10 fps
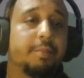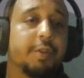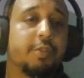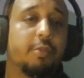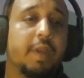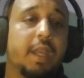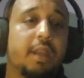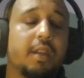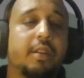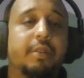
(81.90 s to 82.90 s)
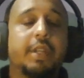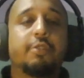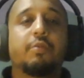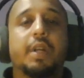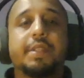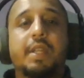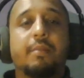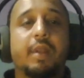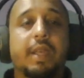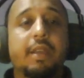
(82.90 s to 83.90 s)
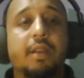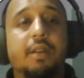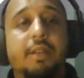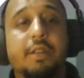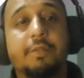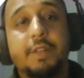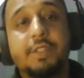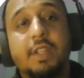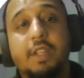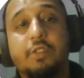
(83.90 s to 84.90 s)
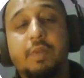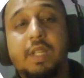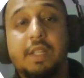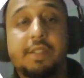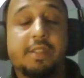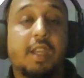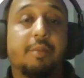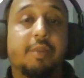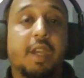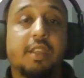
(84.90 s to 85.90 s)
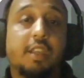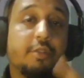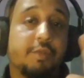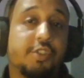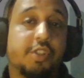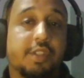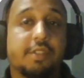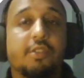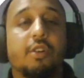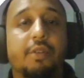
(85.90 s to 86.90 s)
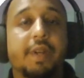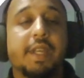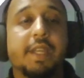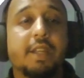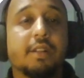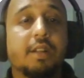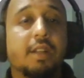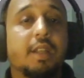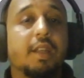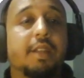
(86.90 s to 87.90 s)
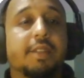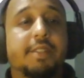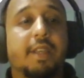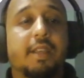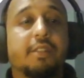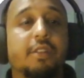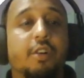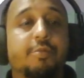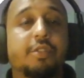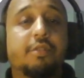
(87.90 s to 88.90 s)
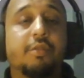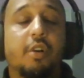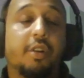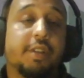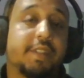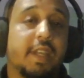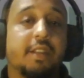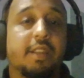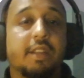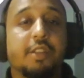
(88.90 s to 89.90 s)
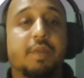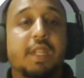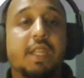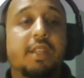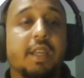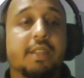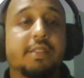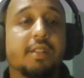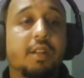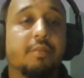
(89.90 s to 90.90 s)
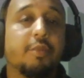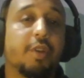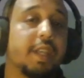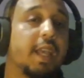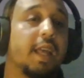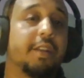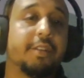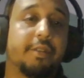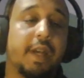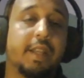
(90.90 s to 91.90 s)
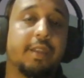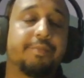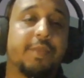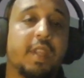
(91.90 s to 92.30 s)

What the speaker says: before we create a one-time link, the first thing that we need is the API key, which is already here. The second option or the second thing that we need is the booking calendar ID.